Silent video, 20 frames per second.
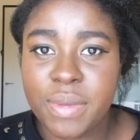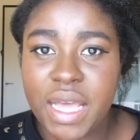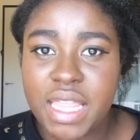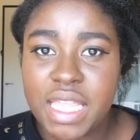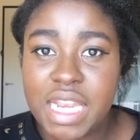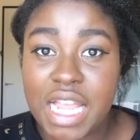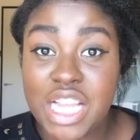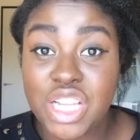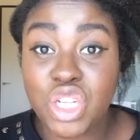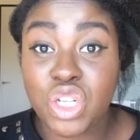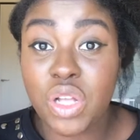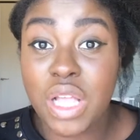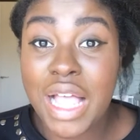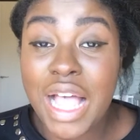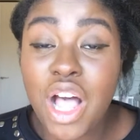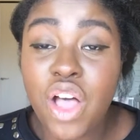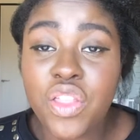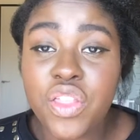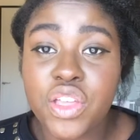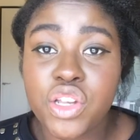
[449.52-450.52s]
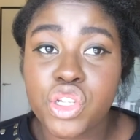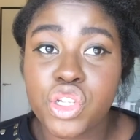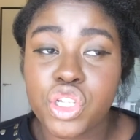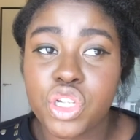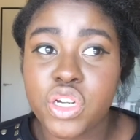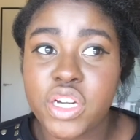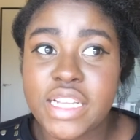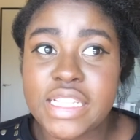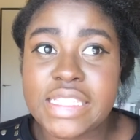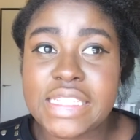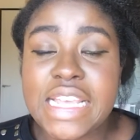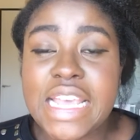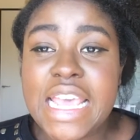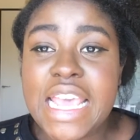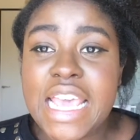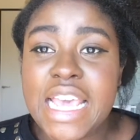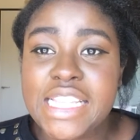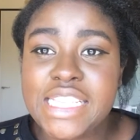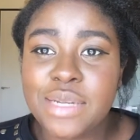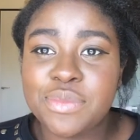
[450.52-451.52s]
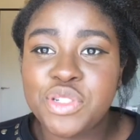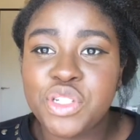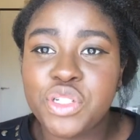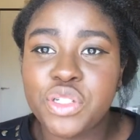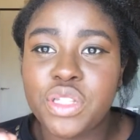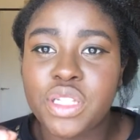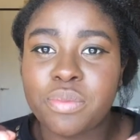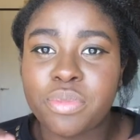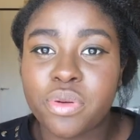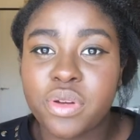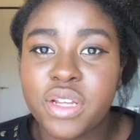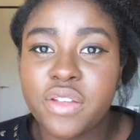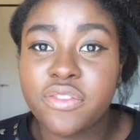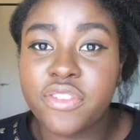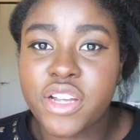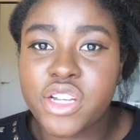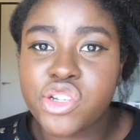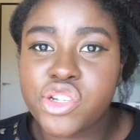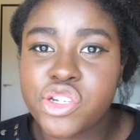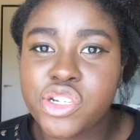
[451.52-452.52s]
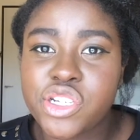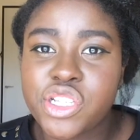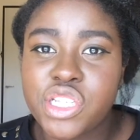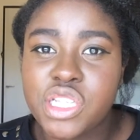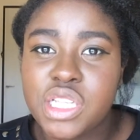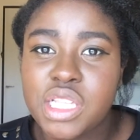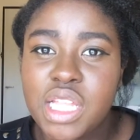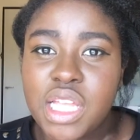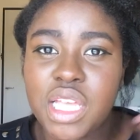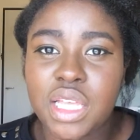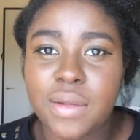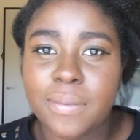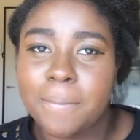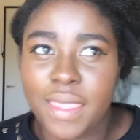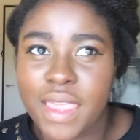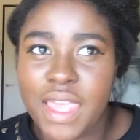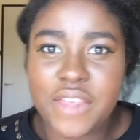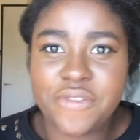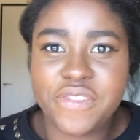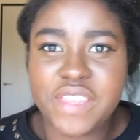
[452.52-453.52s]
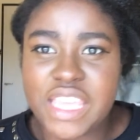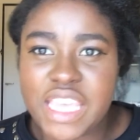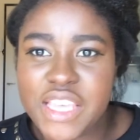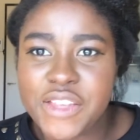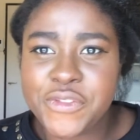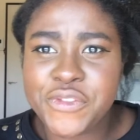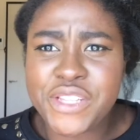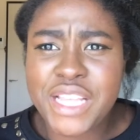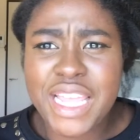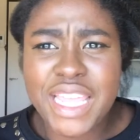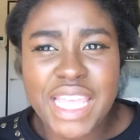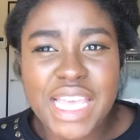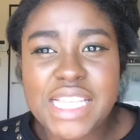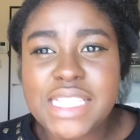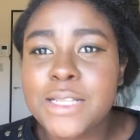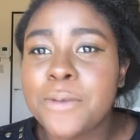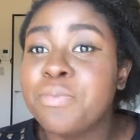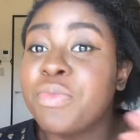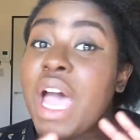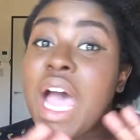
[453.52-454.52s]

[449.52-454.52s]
by the national health insurance, it's up to the prefecture to like give gifts, I guess.